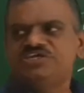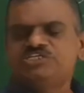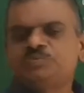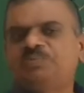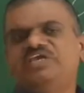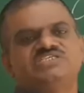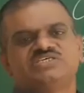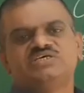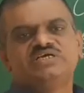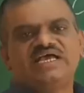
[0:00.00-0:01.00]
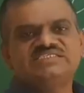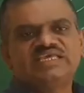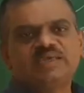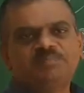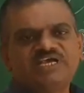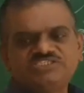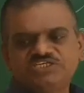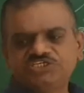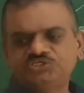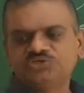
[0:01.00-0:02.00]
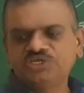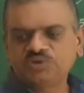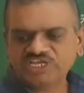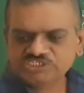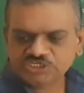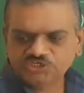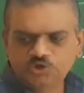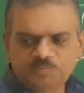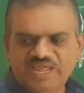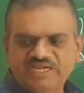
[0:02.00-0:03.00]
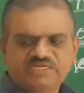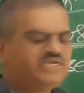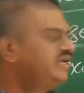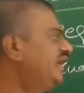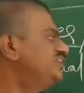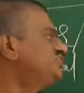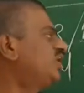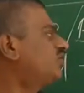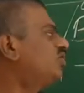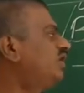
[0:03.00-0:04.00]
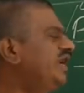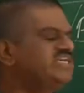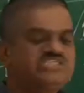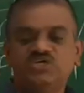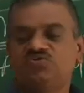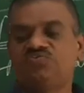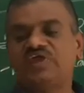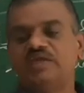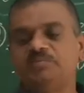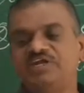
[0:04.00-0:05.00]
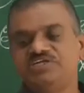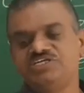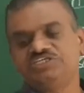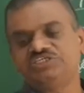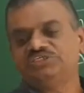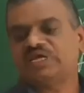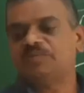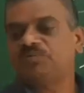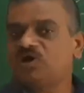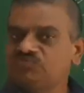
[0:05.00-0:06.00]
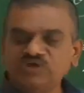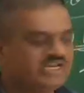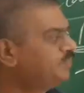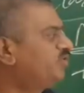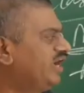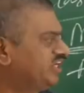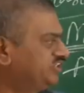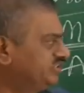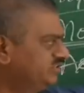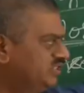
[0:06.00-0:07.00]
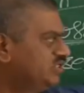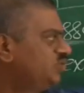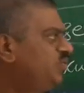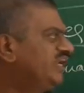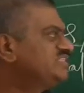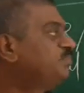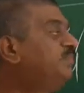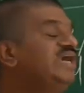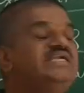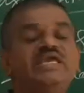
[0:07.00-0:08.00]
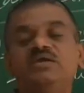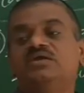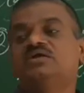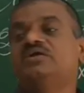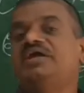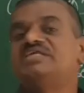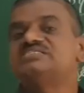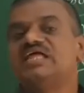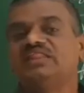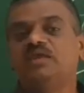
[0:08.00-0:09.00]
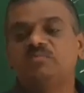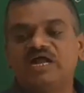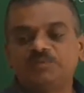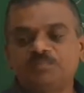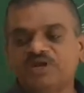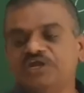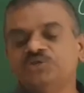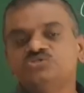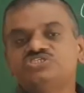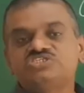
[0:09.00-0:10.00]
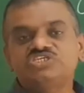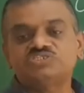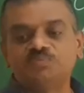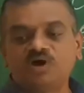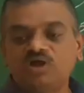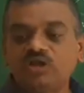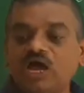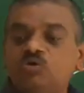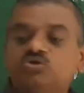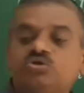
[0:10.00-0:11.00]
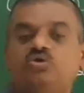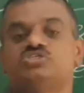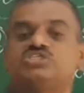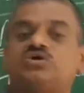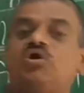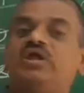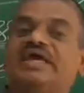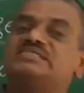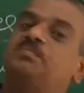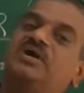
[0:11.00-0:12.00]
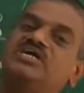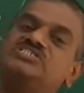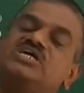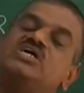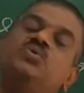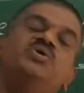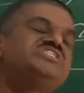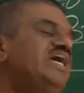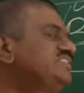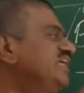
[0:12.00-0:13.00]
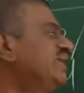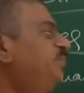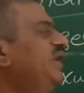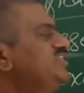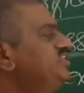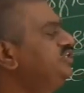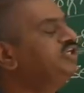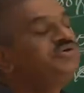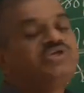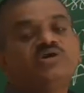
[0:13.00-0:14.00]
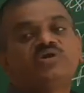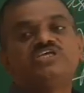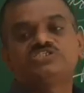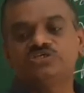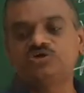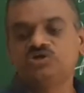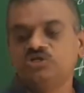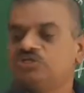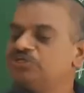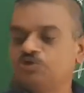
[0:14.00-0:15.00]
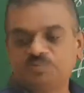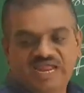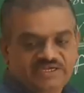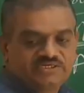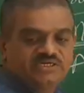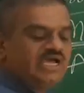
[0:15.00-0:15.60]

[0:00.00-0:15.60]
Each piece has the capacity to give rise to new plant, hence they are called as fragmentation type of reproduction. Whereas budding, it is nothing but produces a small outgrowths called as buds, which has the capacity to give rise to new plant.